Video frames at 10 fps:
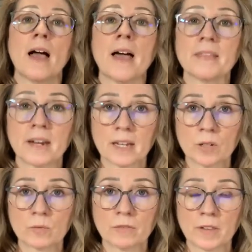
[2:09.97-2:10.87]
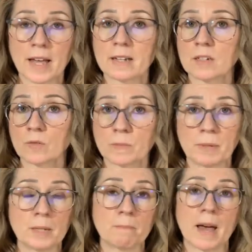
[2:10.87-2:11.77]
and then I can reflect and
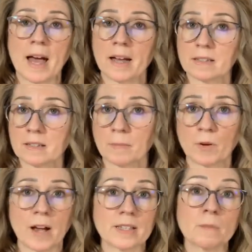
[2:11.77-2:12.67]
repeat back, summarize,